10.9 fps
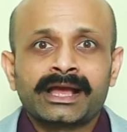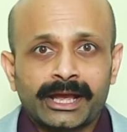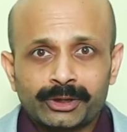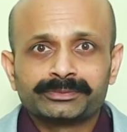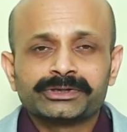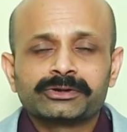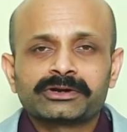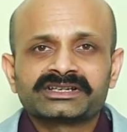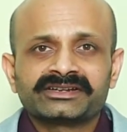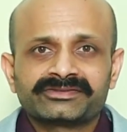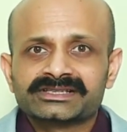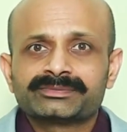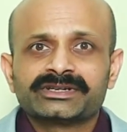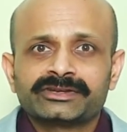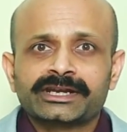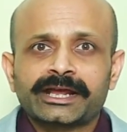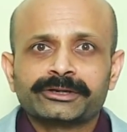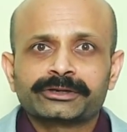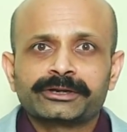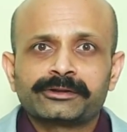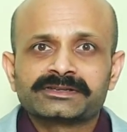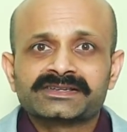I hope you got the difference between
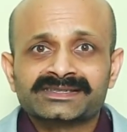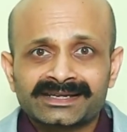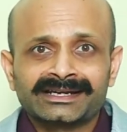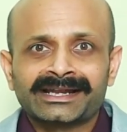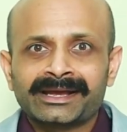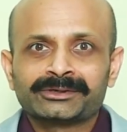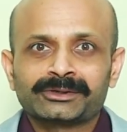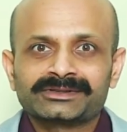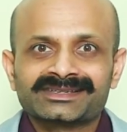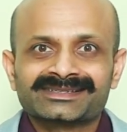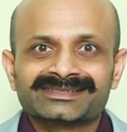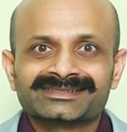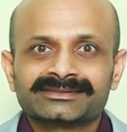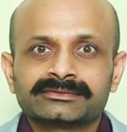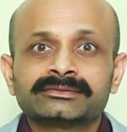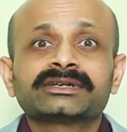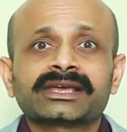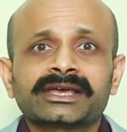endocrinologists and diabetologists. Take